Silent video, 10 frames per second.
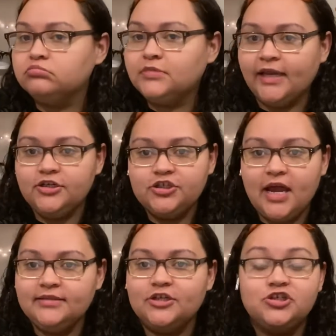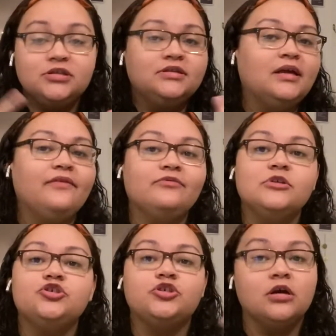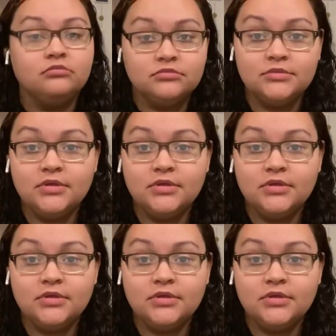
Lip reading: Let it shine. They should have done it from the jump.